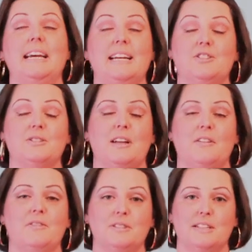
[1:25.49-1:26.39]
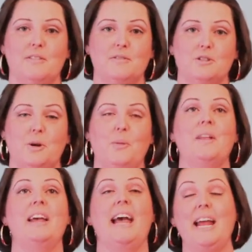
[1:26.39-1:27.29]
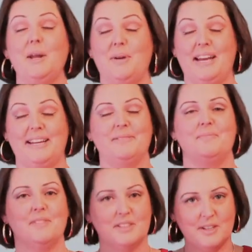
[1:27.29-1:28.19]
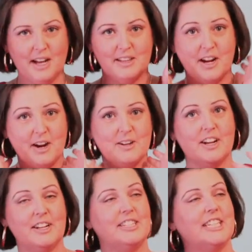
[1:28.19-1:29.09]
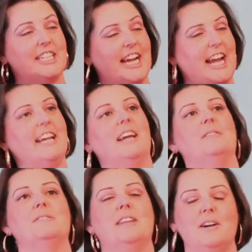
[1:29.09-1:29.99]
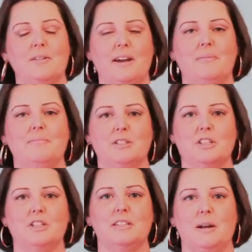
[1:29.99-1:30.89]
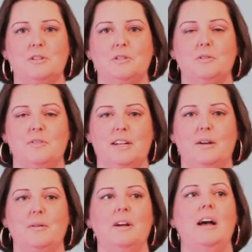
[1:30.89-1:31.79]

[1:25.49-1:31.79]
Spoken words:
it's just, I feel safe. So anyway, so I got the hair done today, and I was like, okay, it's a good time to do a video.